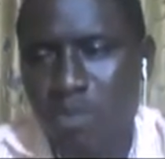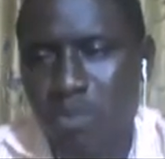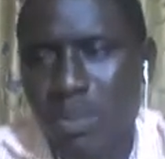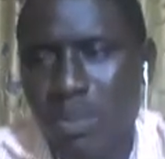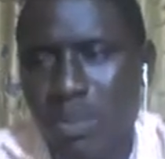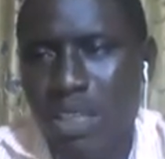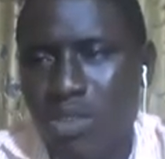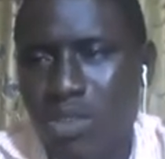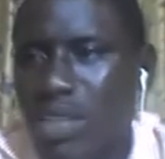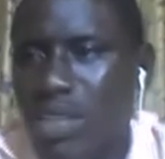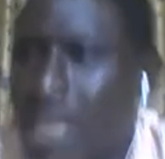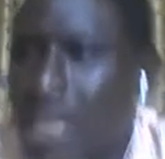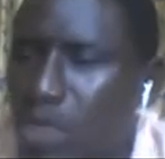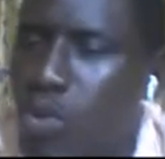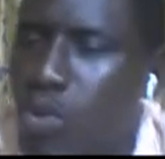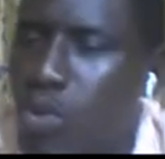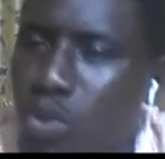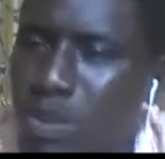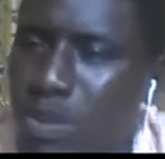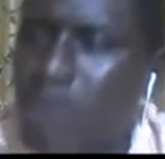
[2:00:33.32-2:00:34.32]
so that we'll
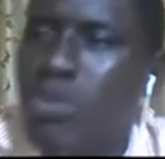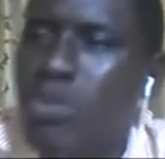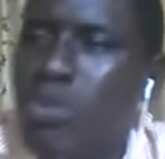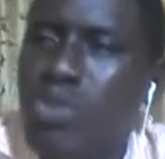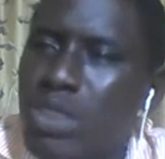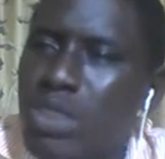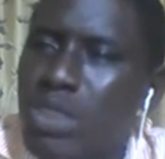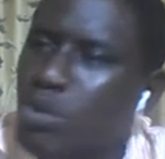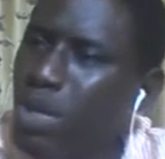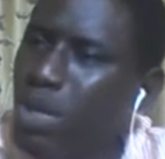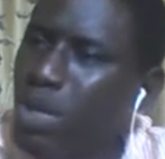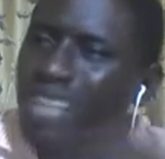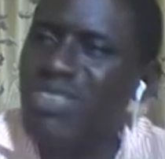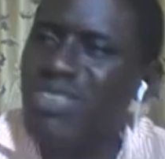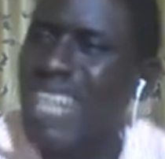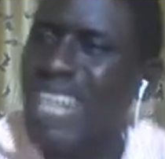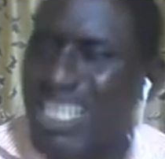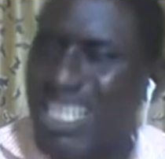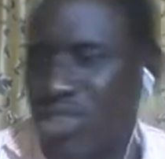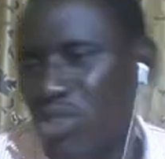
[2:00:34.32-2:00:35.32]
be able to, they will
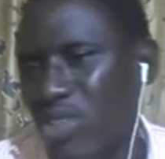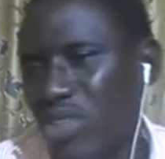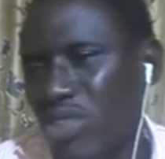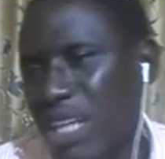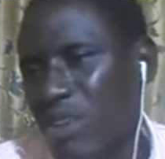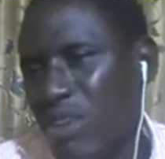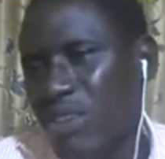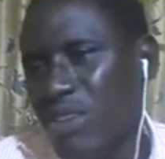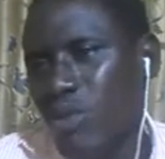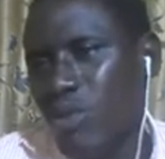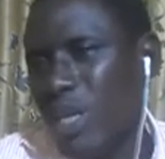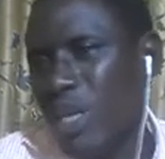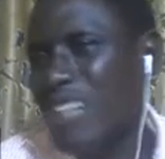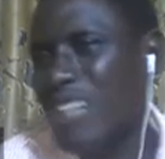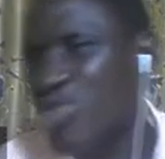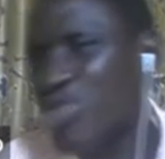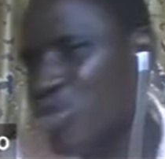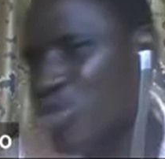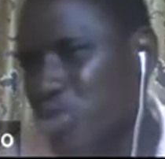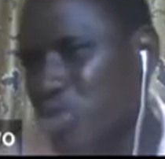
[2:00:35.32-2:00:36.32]
advise us on how we can
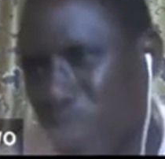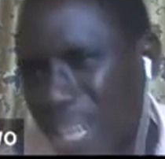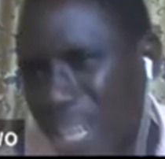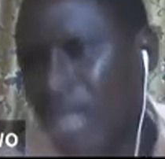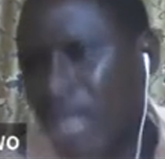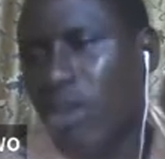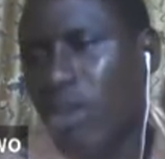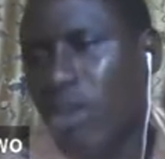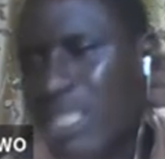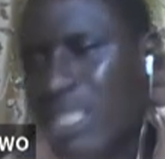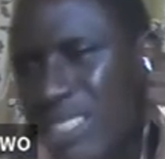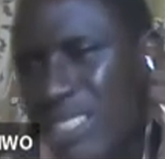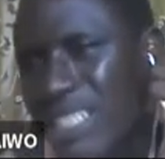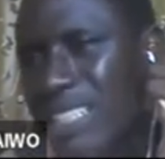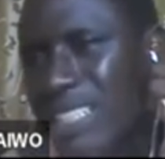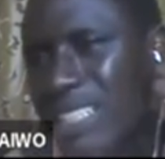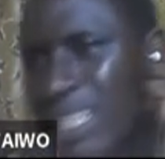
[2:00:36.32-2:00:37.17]
track all these digital